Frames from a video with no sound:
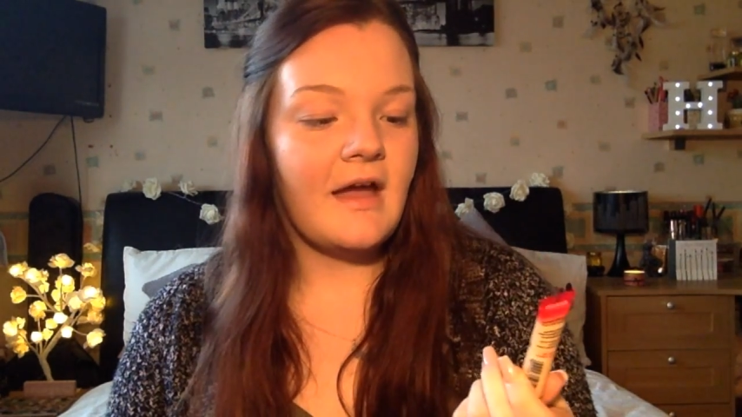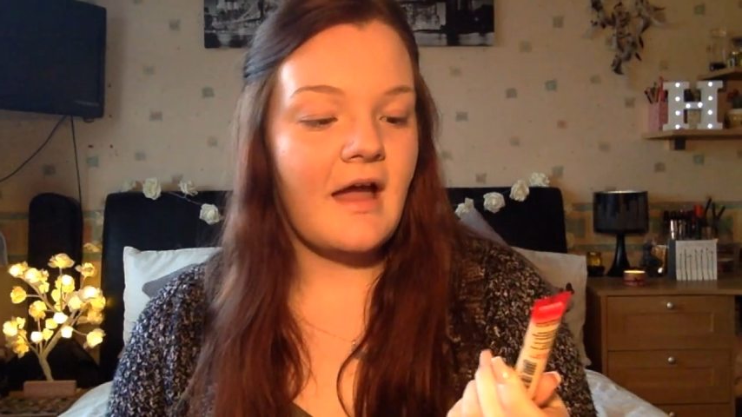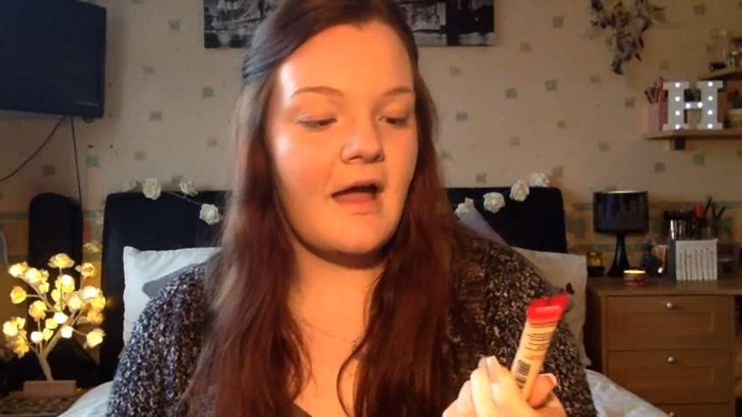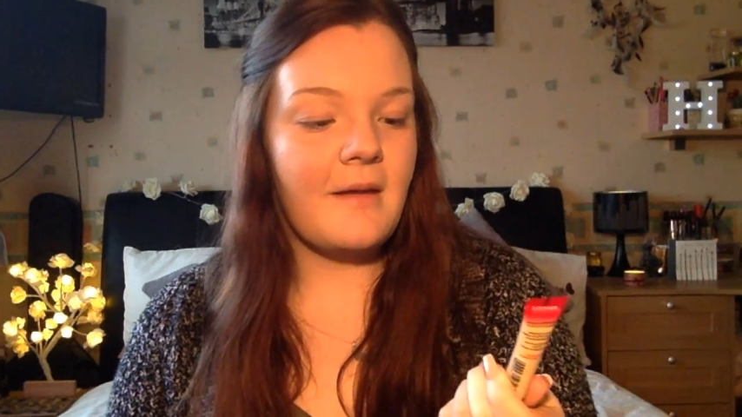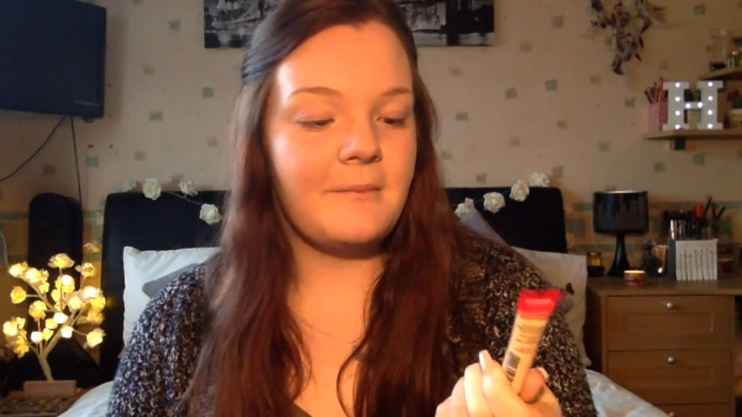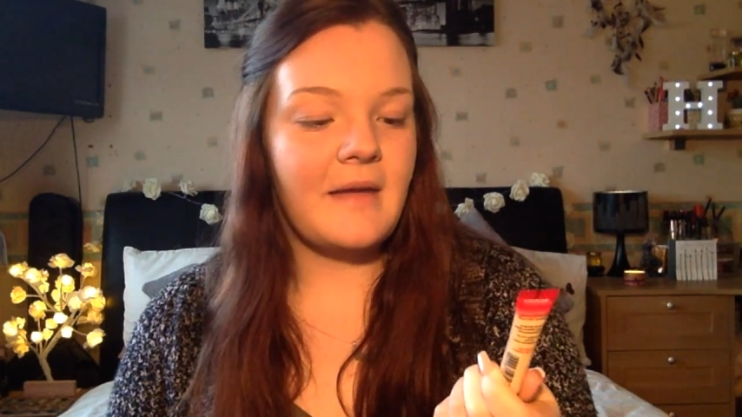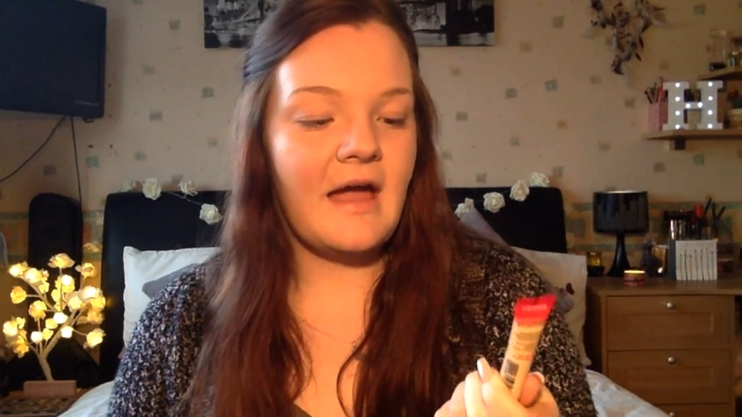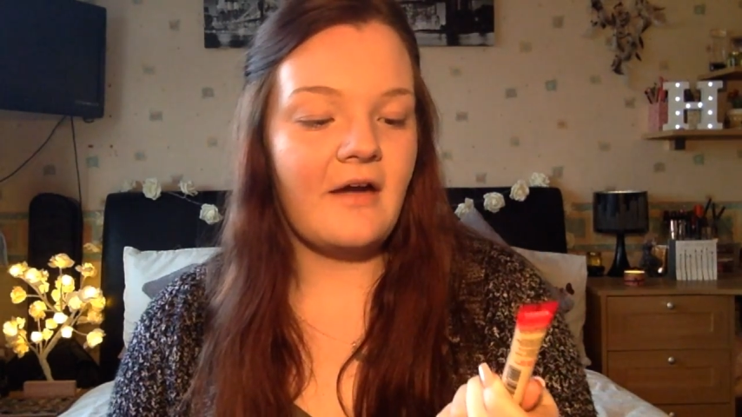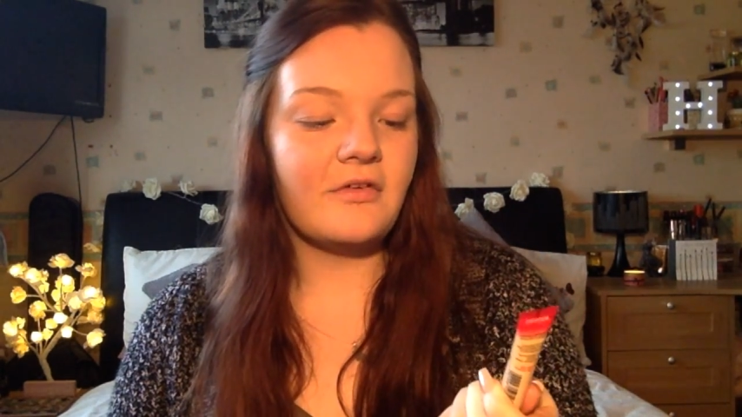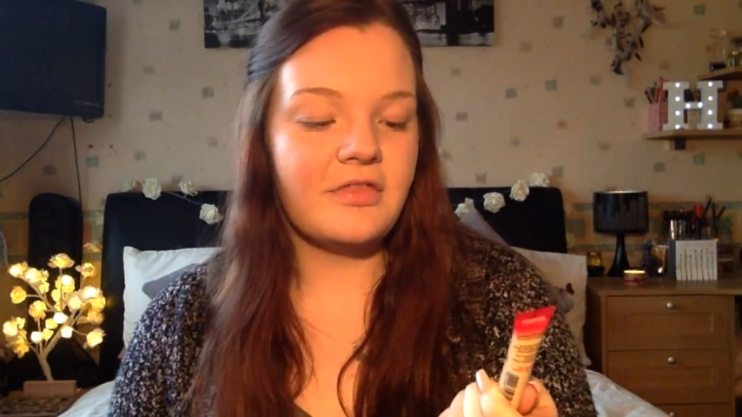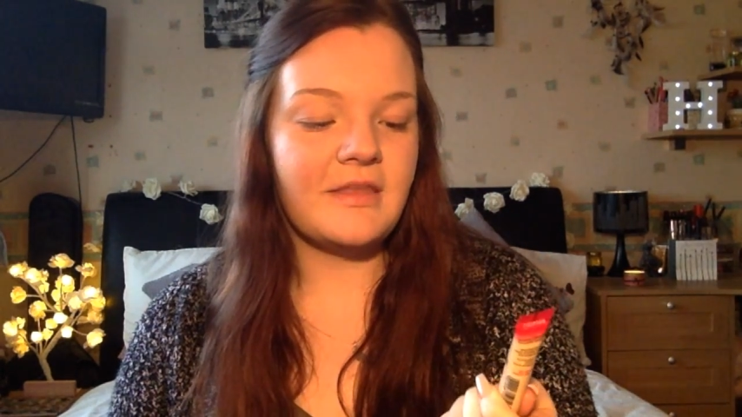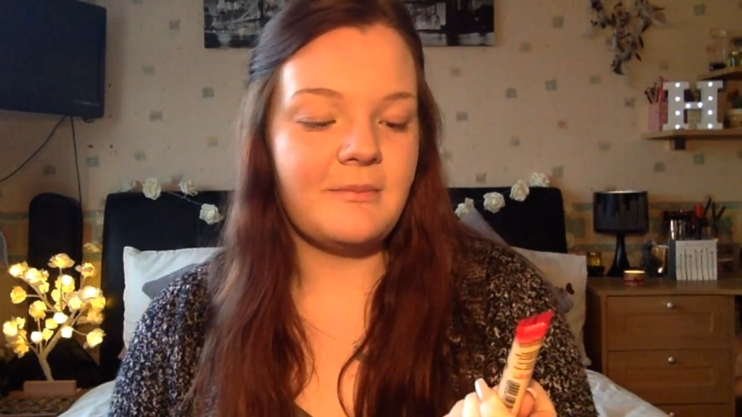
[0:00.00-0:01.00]

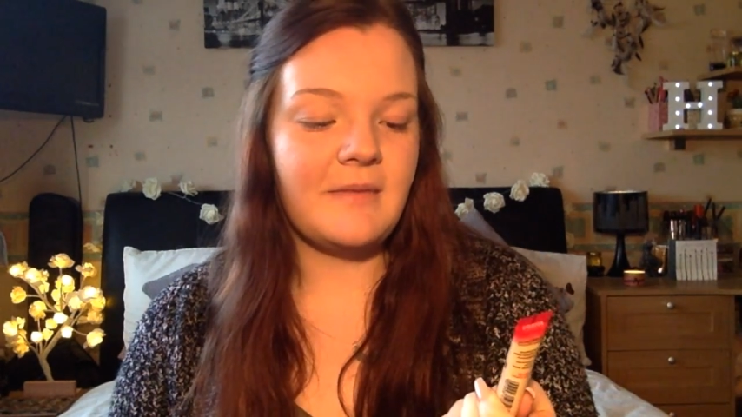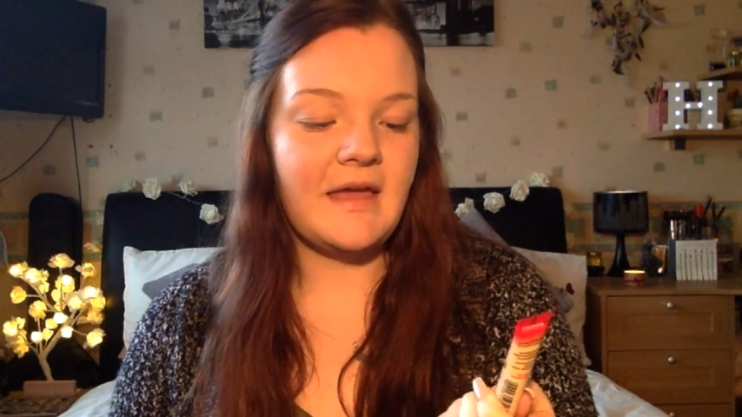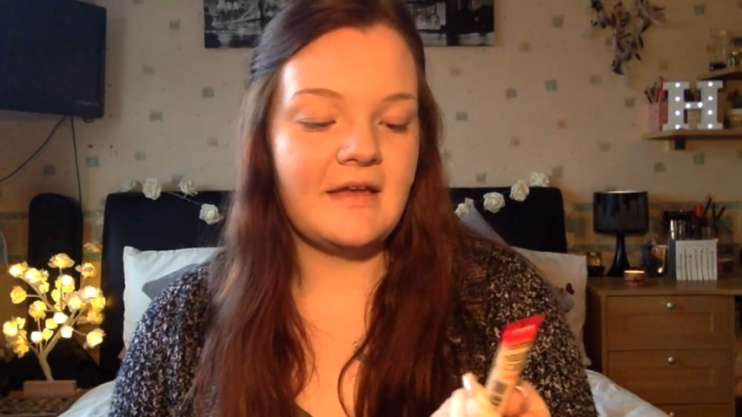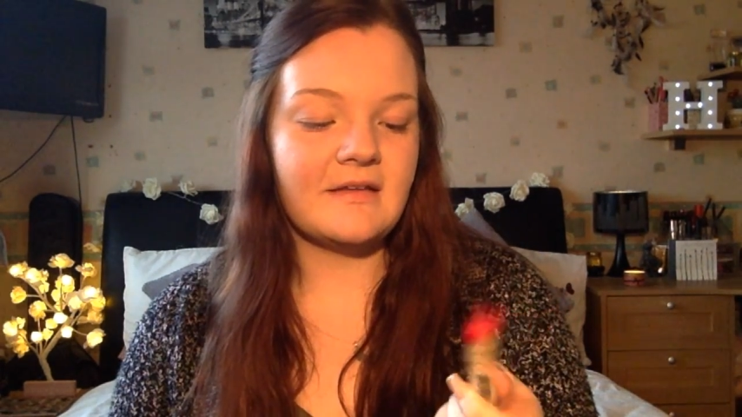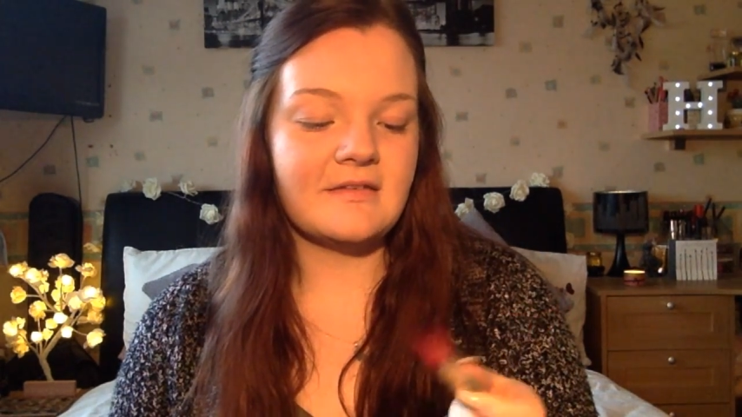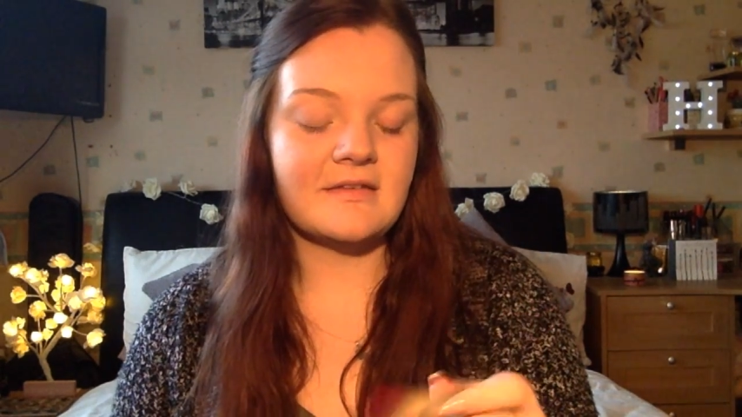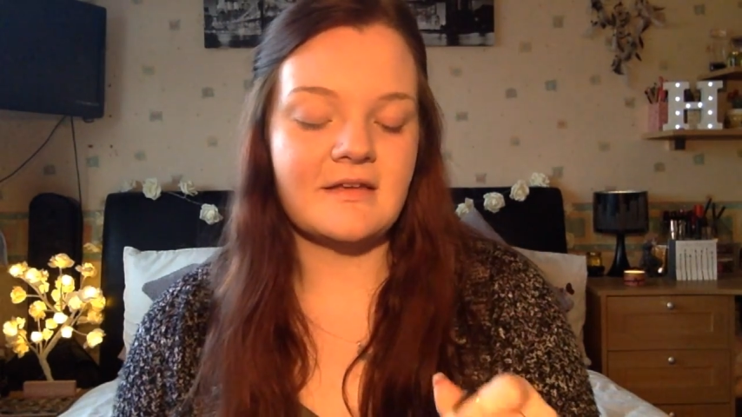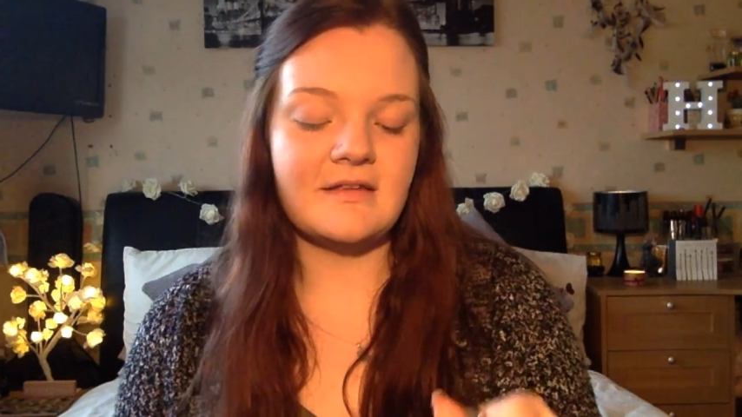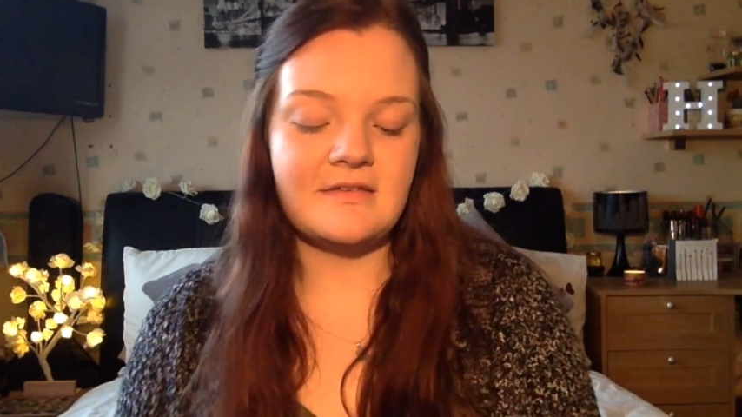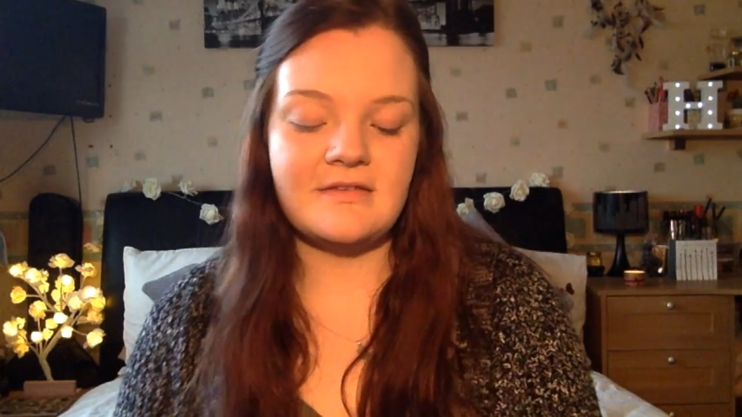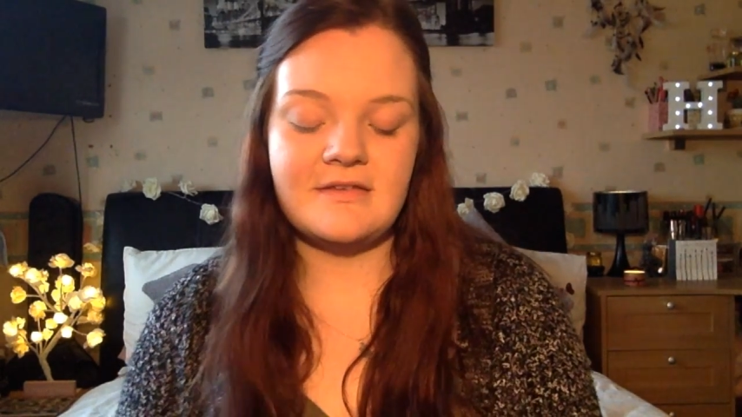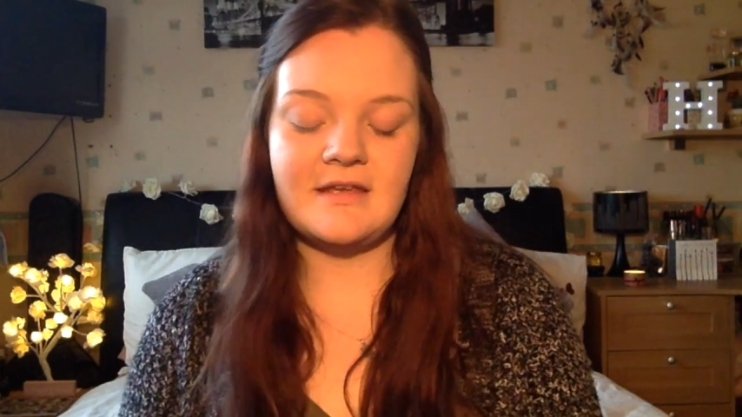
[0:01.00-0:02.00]
Healthy Mix
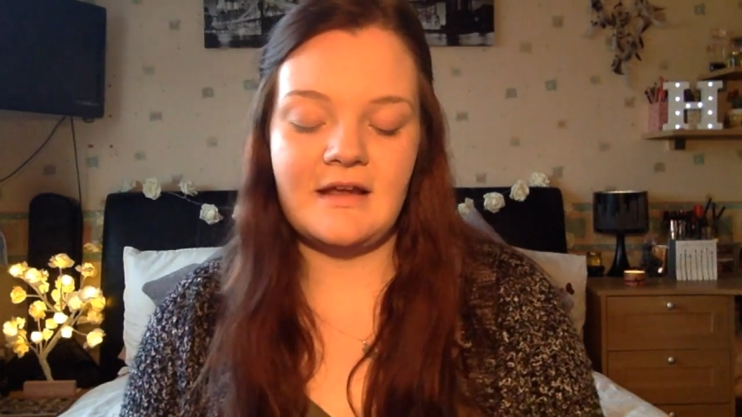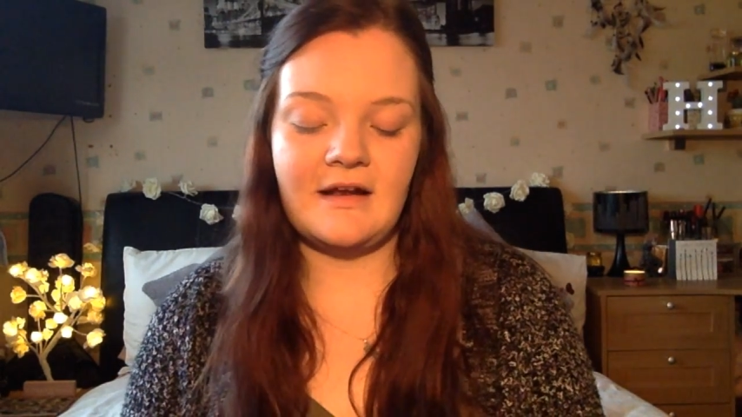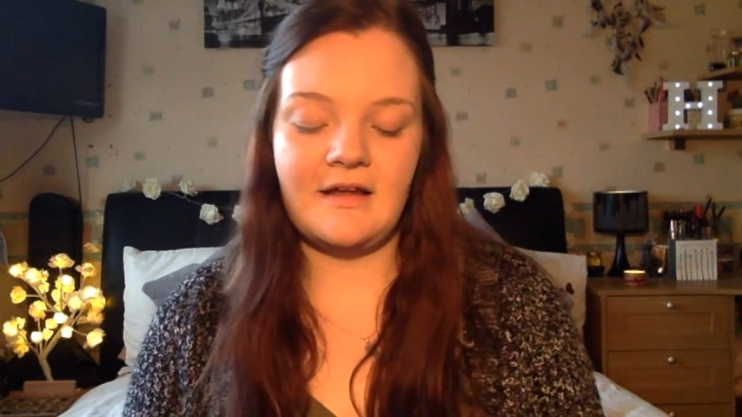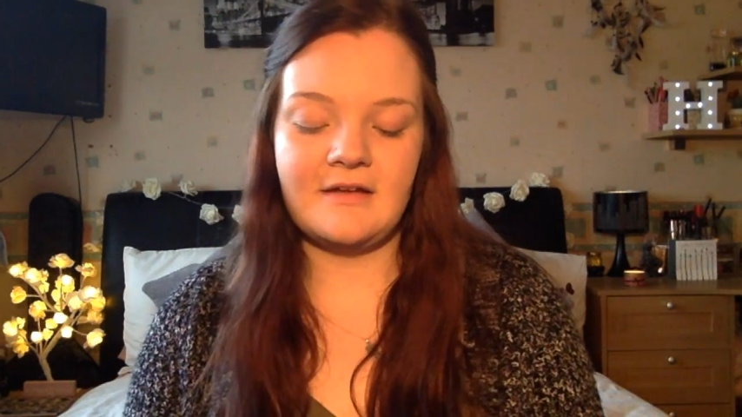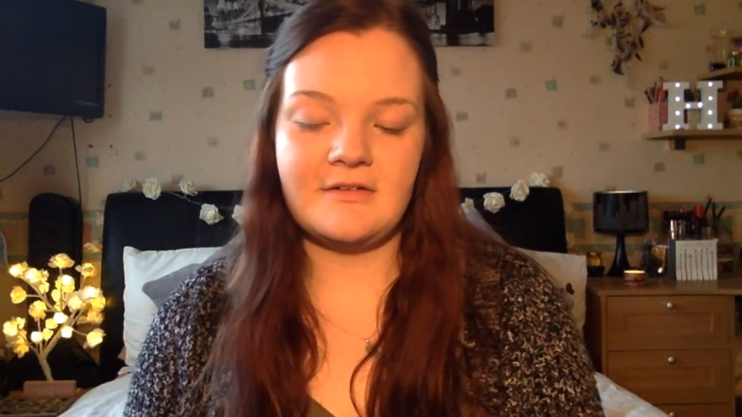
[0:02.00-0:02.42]
Concealer,